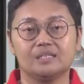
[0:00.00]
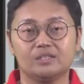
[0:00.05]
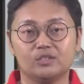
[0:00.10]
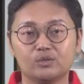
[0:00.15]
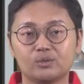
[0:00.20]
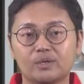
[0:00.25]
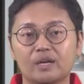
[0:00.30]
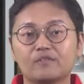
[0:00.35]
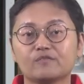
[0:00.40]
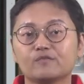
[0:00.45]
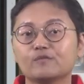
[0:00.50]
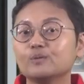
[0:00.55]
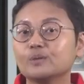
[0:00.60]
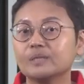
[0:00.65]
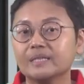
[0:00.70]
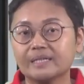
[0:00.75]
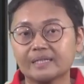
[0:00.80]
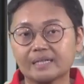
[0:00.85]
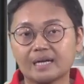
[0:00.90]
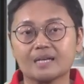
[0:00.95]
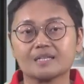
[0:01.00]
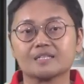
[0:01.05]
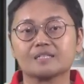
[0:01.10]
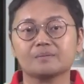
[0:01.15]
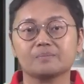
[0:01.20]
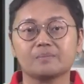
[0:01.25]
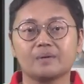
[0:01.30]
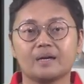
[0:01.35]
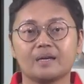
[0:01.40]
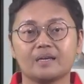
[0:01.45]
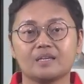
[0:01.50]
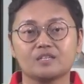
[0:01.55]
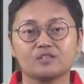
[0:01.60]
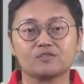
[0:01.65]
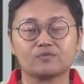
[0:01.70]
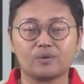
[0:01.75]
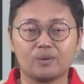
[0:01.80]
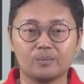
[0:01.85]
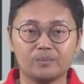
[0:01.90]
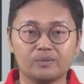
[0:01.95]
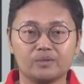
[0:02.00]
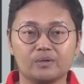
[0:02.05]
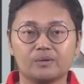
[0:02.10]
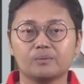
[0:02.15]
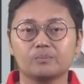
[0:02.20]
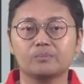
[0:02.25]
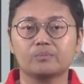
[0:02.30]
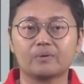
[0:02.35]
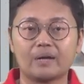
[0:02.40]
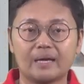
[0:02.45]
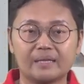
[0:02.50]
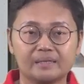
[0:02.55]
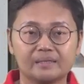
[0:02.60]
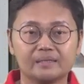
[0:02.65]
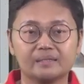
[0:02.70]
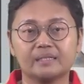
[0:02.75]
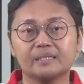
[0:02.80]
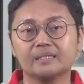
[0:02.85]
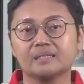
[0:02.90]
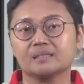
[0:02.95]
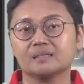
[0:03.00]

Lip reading: you can fully customize from your branding,